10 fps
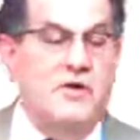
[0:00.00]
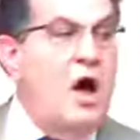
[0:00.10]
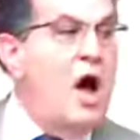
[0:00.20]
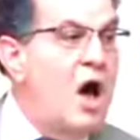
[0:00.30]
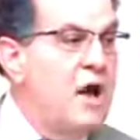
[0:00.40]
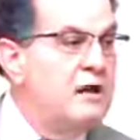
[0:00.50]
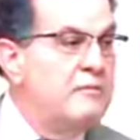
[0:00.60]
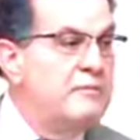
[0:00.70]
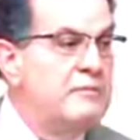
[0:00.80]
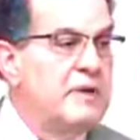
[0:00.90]
of God
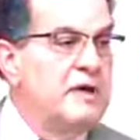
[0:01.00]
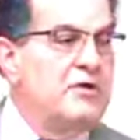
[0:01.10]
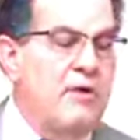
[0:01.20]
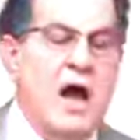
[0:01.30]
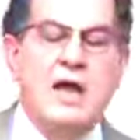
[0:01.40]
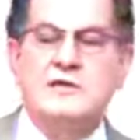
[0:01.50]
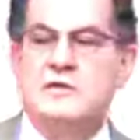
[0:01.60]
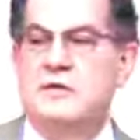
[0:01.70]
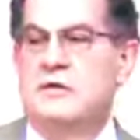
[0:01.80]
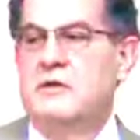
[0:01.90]
in
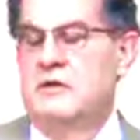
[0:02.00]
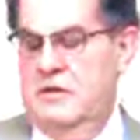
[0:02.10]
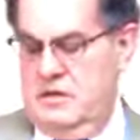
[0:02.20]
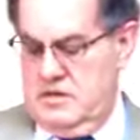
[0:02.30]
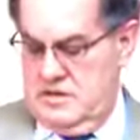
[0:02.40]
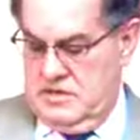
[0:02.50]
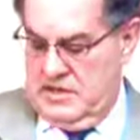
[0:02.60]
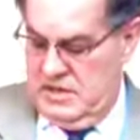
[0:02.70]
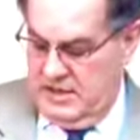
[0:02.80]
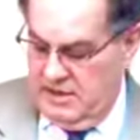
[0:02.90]
Christ,
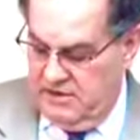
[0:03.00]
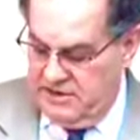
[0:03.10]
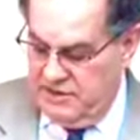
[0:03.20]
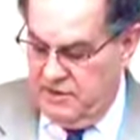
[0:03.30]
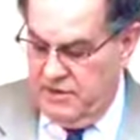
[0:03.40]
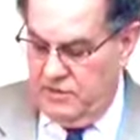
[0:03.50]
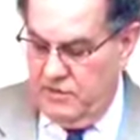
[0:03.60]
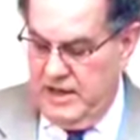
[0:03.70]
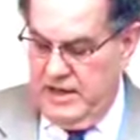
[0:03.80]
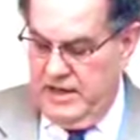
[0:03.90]
that there is no other
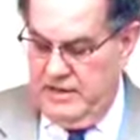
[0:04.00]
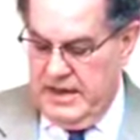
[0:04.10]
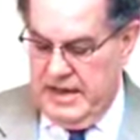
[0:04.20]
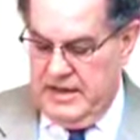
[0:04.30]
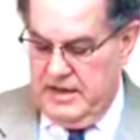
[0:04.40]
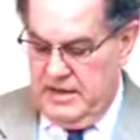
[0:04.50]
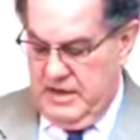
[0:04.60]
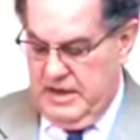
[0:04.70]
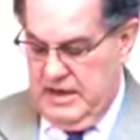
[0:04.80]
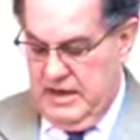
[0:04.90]
way than
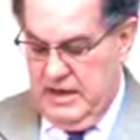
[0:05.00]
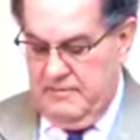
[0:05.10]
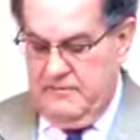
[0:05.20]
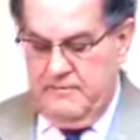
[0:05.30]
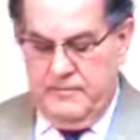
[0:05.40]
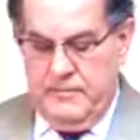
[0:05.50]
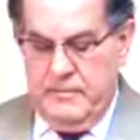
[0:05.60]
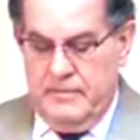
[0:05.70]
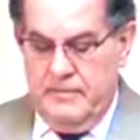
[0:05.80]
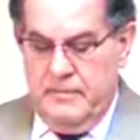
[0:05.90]
in him.
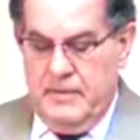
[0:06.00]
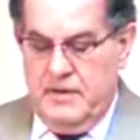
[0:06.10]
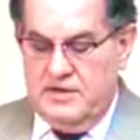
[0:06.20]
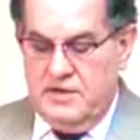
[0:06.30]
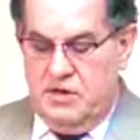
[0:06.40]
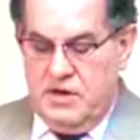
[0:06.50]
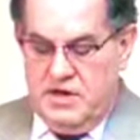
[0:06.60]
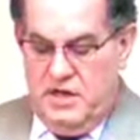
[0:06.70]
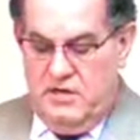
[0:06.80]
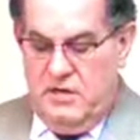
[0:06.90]
And so
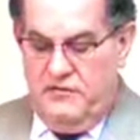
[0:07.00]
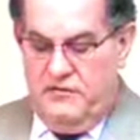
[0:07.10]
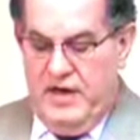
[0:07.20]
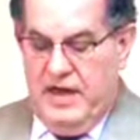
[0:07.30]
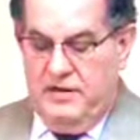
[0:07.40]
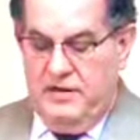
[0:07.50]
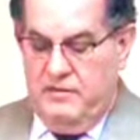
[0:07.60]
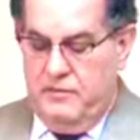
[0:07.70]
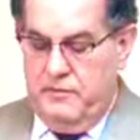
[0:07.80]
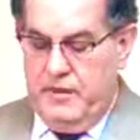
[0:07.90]
continuing the faith
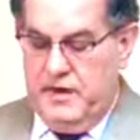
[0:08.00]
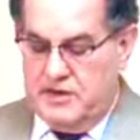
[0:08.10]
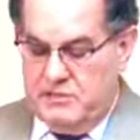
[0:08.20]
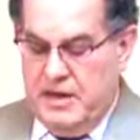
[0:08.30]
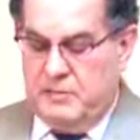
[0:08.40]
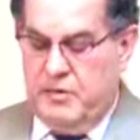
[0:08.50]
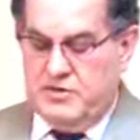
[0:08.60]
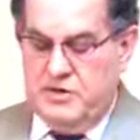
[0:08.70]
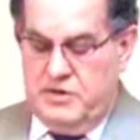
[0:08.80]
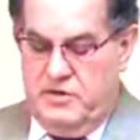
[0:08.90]
we can expect
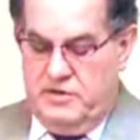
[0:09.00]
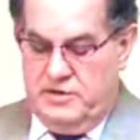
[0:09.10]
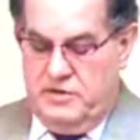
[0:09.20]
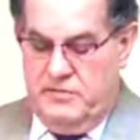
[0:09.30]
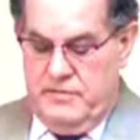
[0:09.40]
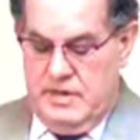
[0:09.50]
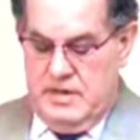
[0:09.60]
persecution,